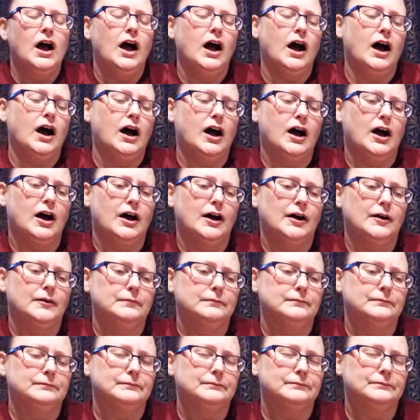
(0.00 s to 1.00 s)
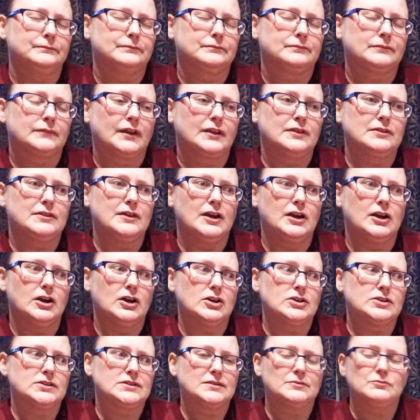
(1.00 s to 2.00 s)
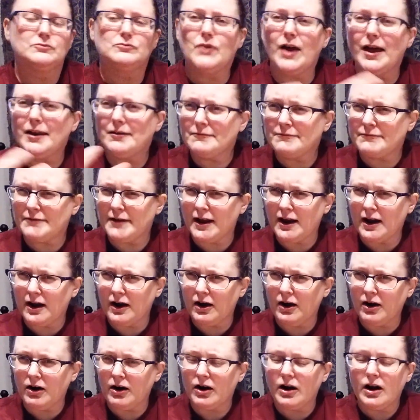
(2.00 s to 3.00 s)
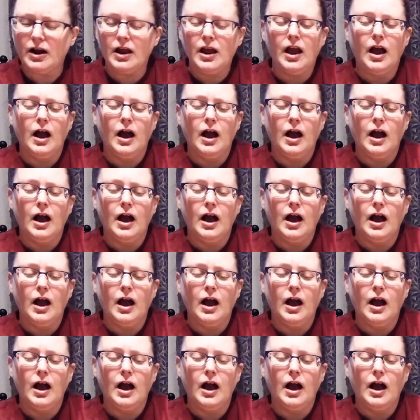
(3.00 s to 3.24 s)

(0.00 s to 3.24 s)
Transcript: There's some Ren Fair.